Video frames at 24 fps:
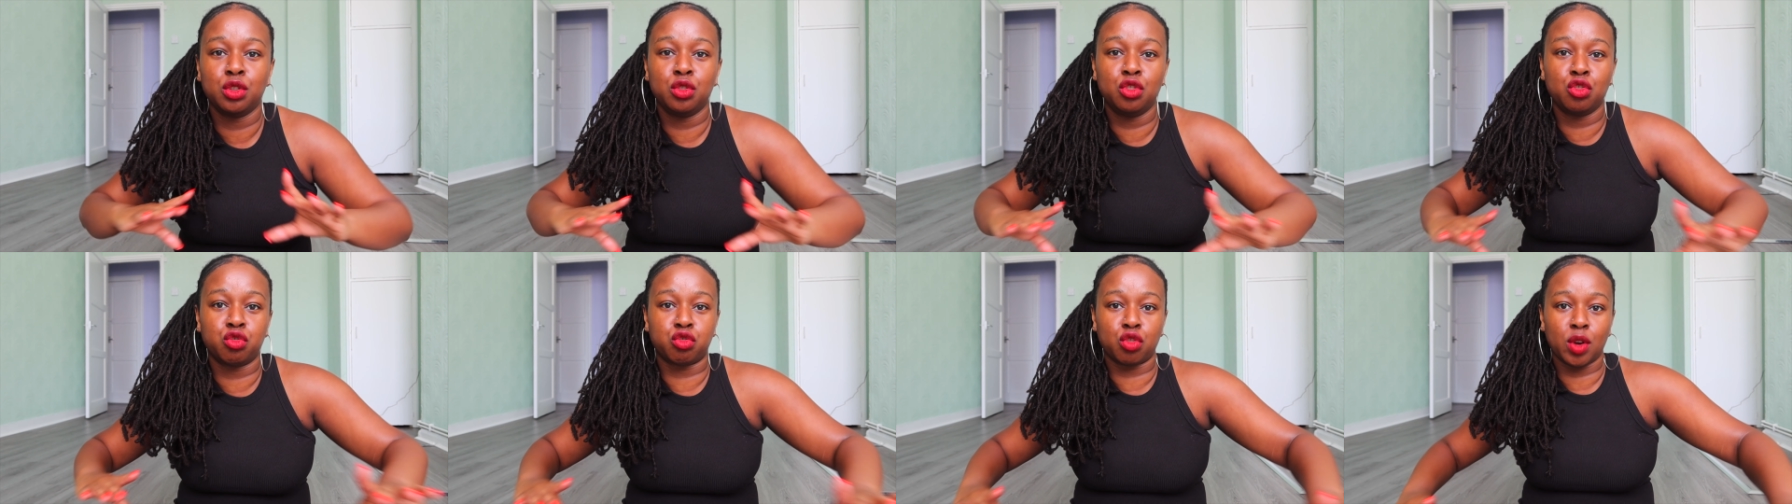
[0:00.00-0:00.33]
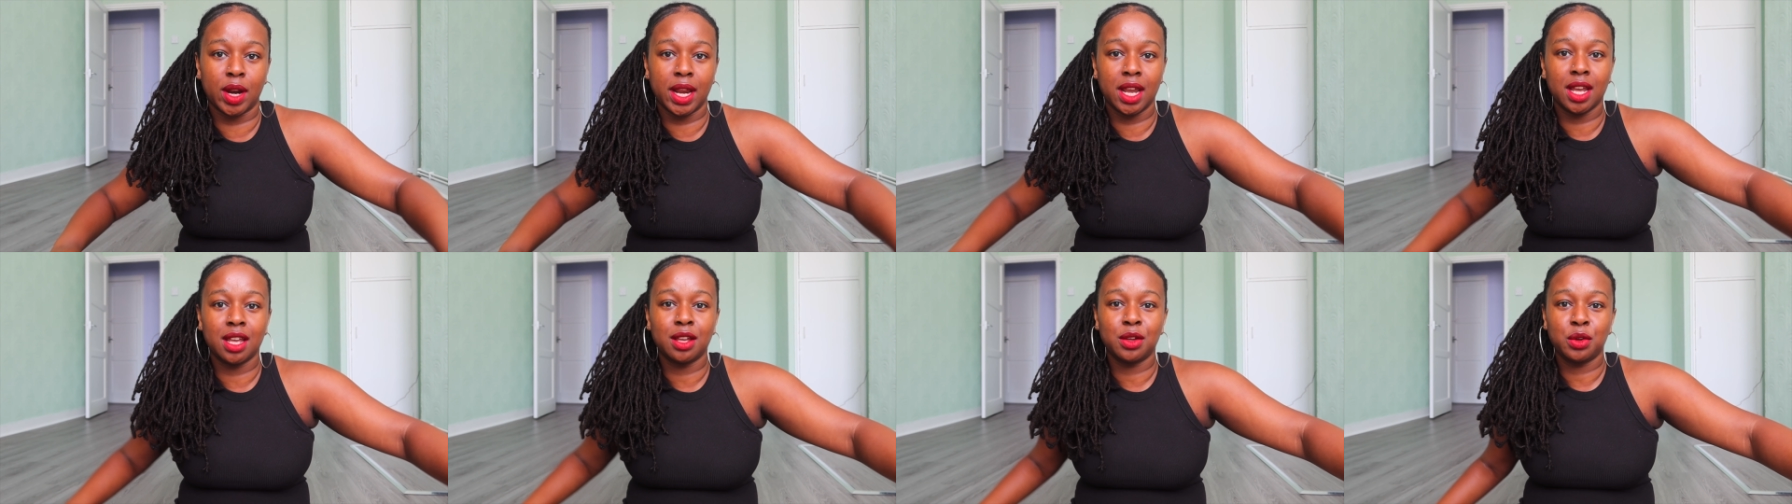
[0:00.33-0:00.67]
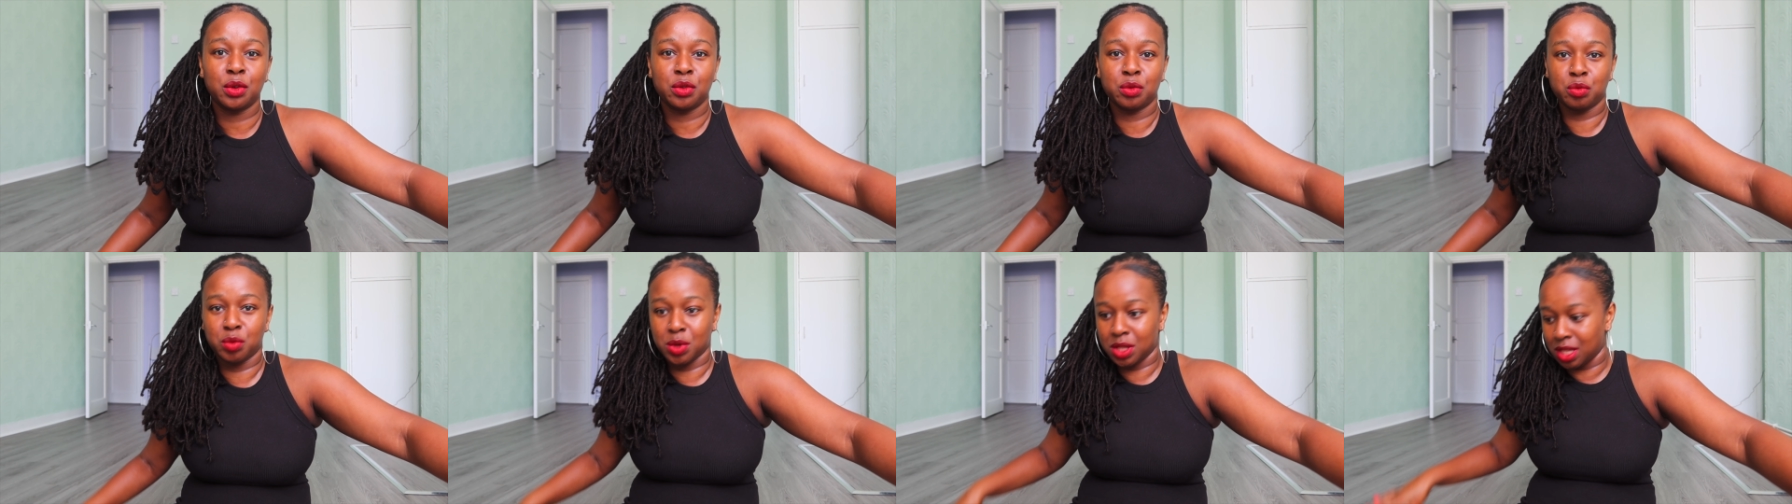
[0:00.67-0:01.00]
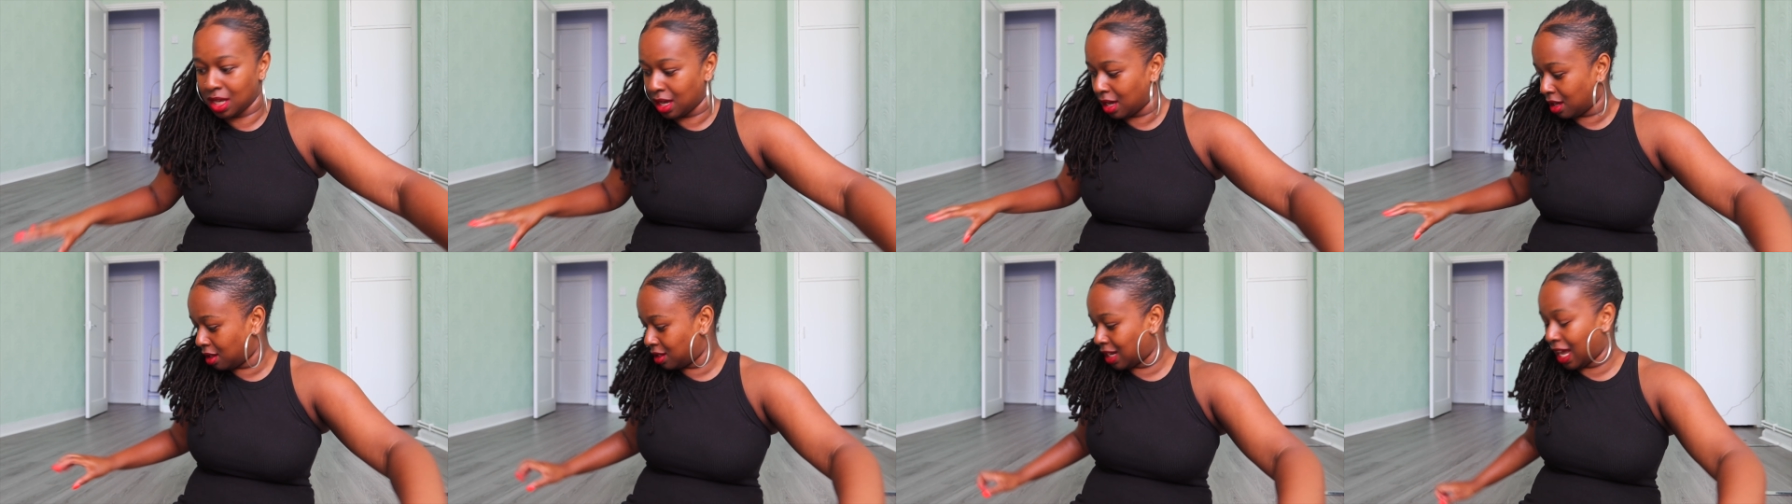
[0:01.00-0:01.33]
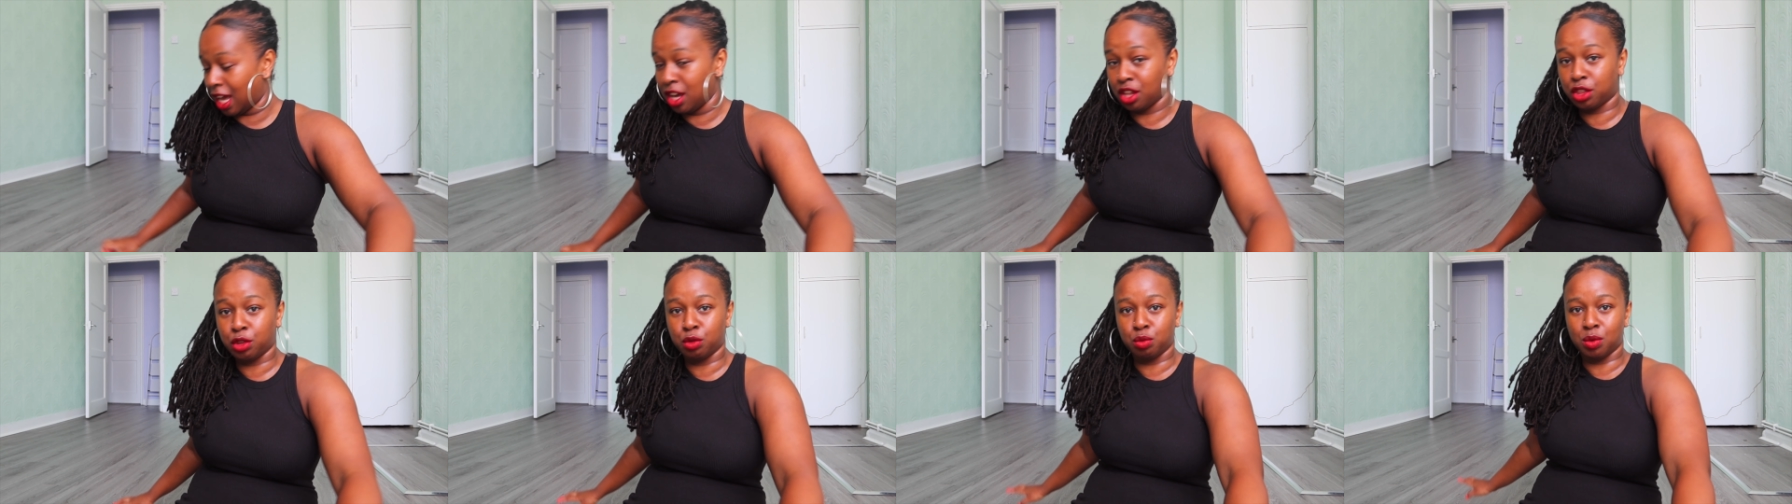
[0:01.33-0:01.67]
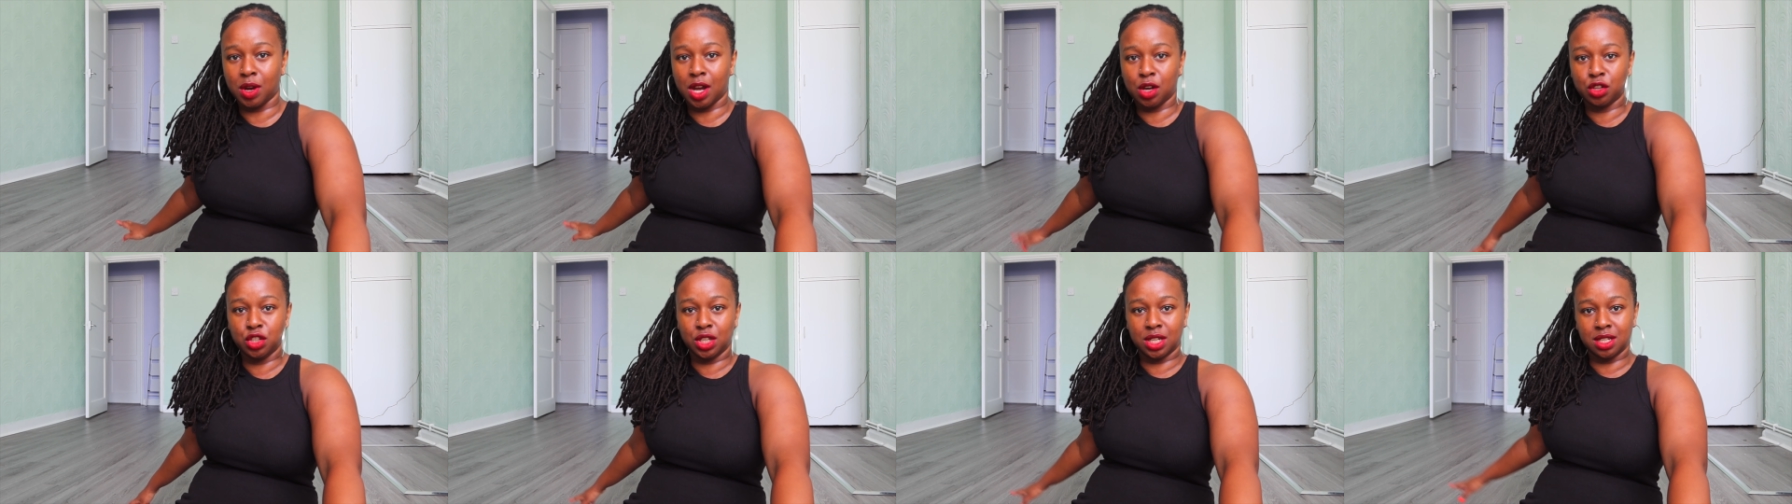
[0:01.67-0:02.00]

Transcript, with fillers: grey without that throughout.